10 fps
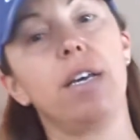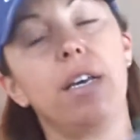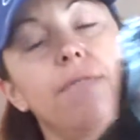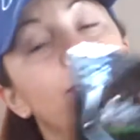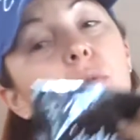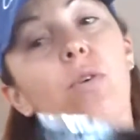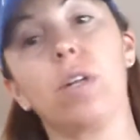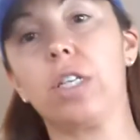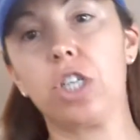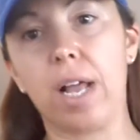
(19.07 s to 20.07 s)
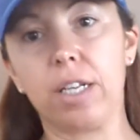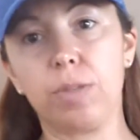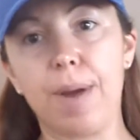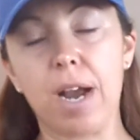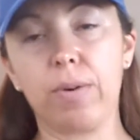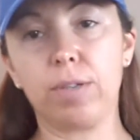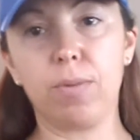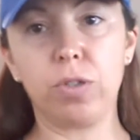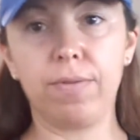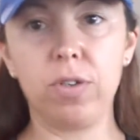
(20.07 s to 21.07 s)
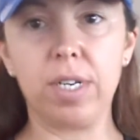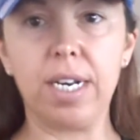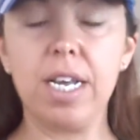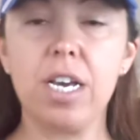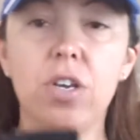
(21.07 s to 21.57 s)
if you order the challenge pack, which most of you did,